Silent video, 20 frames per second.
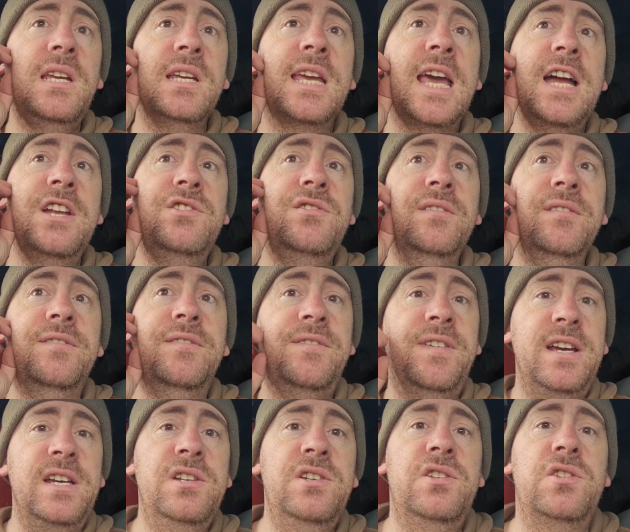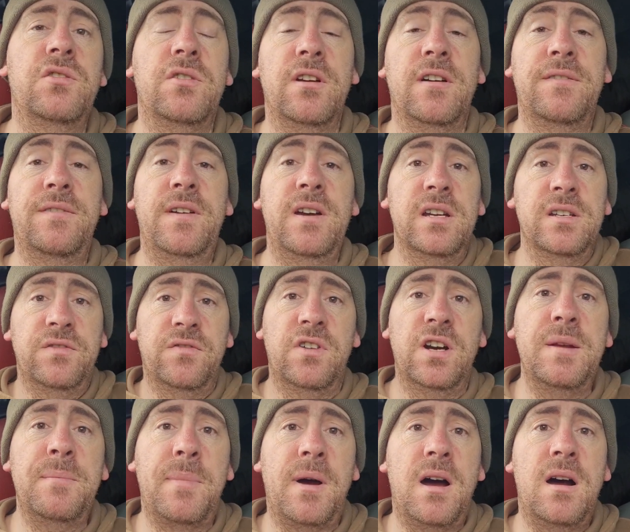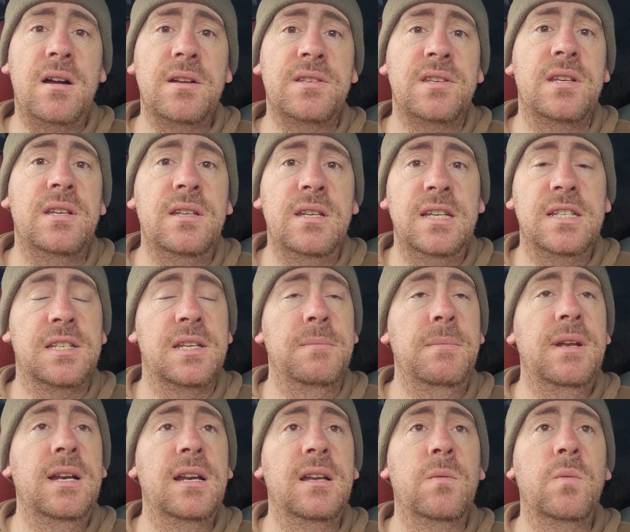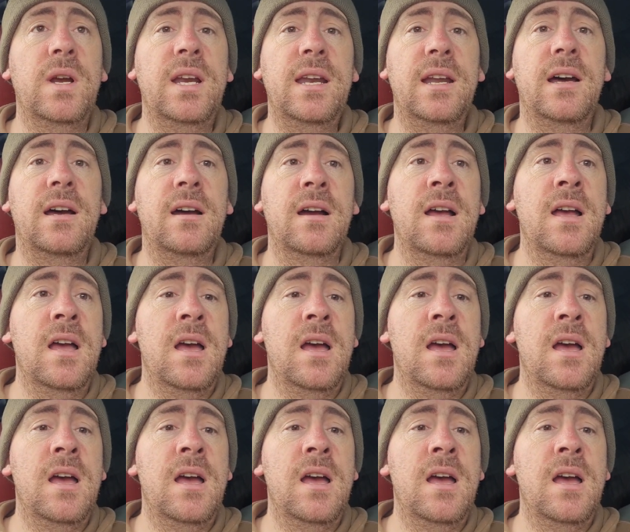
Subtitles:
Catching fish on our first 3 parts, and it's in the middle of winter,